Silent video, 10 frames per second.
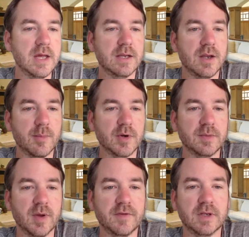Numbers
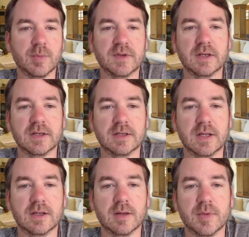above 50%
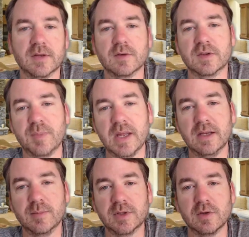indicate companies are
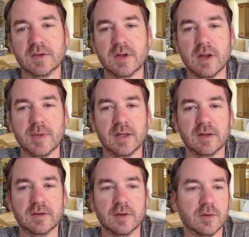expanding, but the U.S. economy
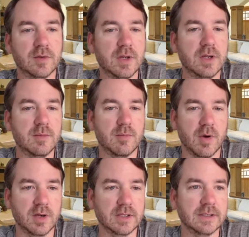has slowed
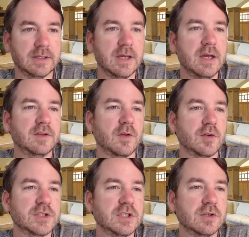markedly. So
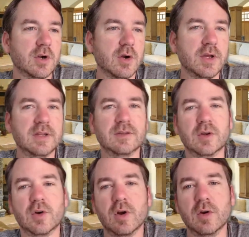they're still growing. The
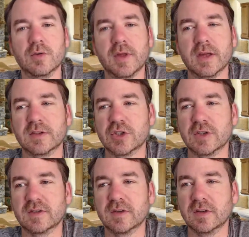growth has
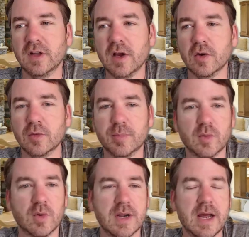just slowed, but
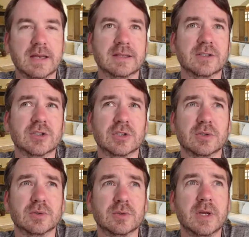we're not
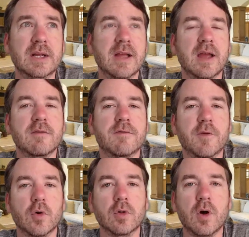into a
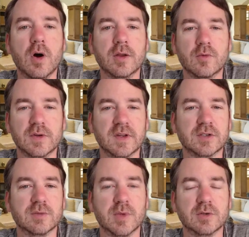full-on
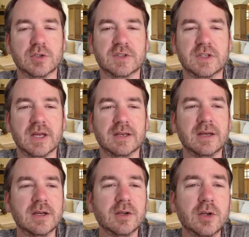recession mode just yet.
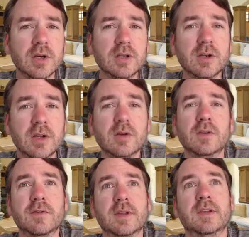Good
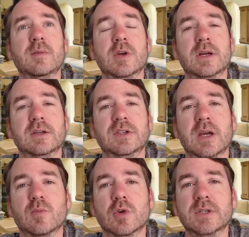news for the summer, guys. You
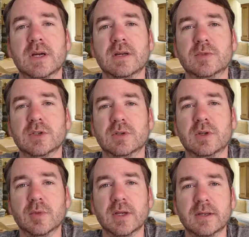got more time to
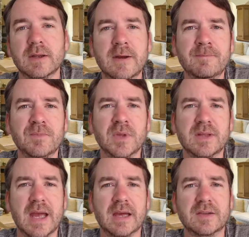accumulate
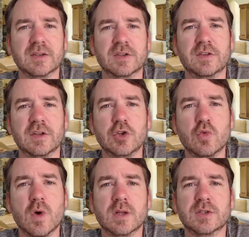the assets that
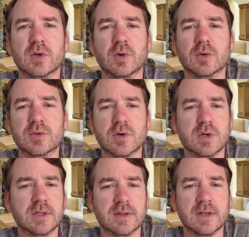you want to hold
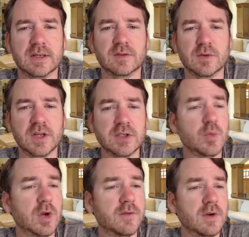during the next recession,
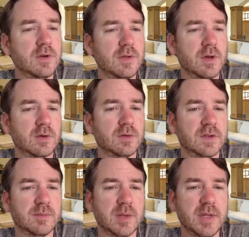whatever
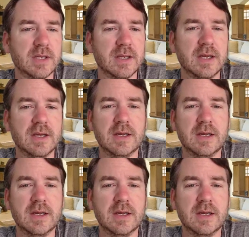those may be.